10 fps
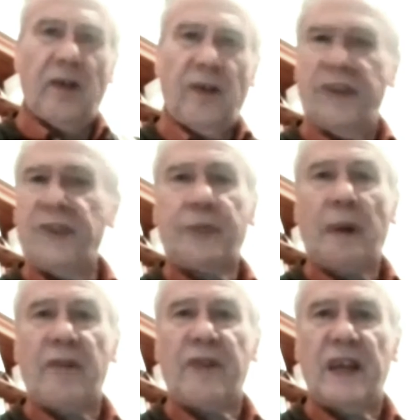these
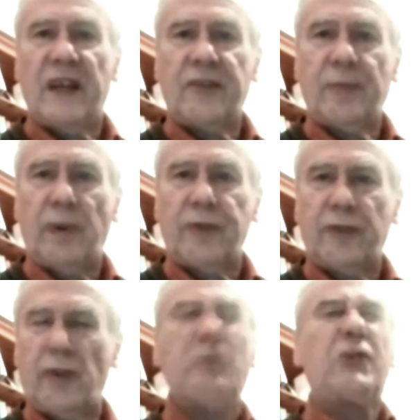12 years
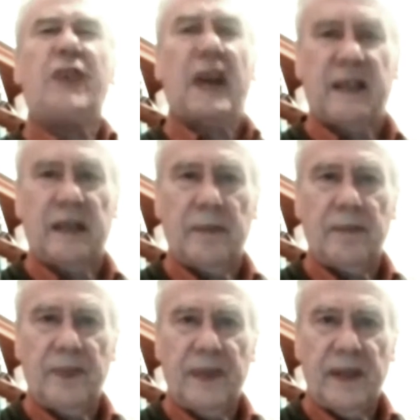was a mistake.
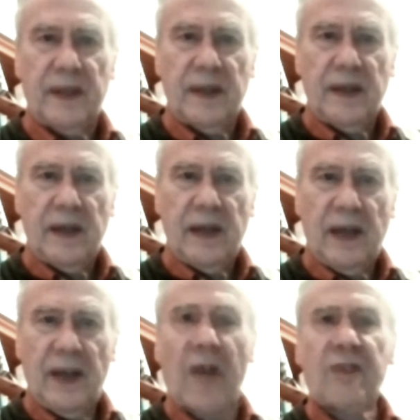
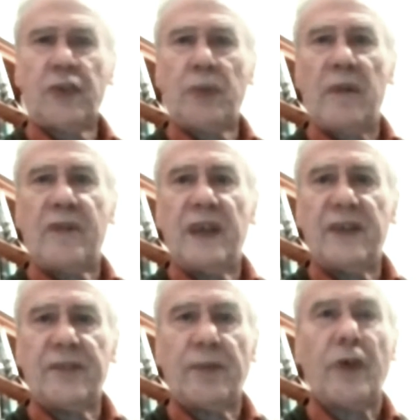And after 12
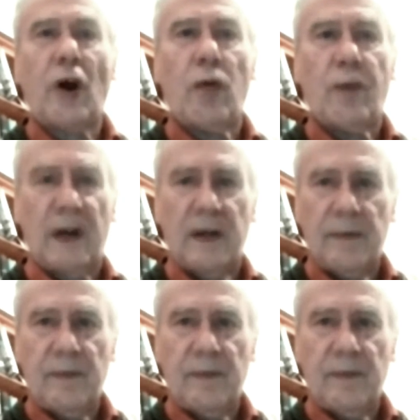years, it was over.